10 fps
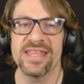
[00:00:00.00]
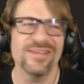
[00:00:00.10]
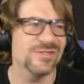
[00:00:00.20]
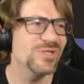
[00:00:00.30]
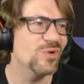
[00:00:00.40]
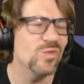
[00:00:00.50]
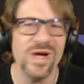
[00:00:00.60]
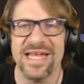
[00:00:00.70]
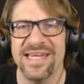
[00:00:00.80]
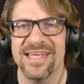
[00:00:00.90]
There's no
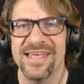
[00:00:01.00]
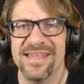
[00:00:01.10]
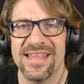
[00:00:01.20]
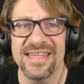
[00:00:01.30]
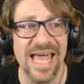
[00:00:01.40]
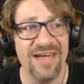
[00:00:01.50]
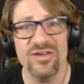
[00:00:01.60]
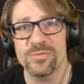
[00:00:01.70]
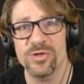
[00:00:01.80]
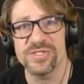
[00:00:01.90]
way that the
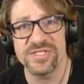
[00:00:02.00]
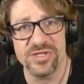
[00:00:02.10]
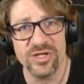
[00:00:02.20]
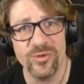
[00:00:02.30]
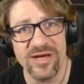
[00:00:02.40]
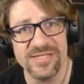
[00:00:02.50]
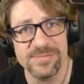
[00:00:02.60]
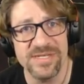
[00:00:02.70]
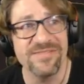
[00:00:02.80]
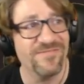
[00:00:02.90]
average person is gonna go out and
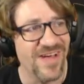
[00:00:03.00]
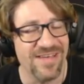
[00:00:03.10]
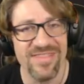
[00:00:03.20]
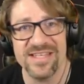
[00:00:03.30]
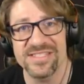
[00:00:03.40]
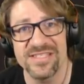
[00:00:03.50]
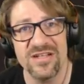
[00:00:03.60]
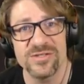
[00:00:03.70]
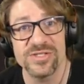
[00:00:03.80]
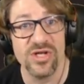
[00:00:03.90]
spend
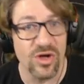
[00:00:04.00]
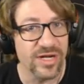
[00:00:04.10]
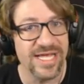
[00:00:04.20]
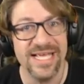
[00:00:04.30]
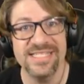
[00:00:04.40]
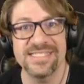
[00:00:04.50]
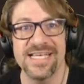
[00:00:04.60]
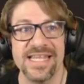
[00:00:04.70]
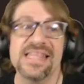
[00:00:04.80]
$5,000 on a headset.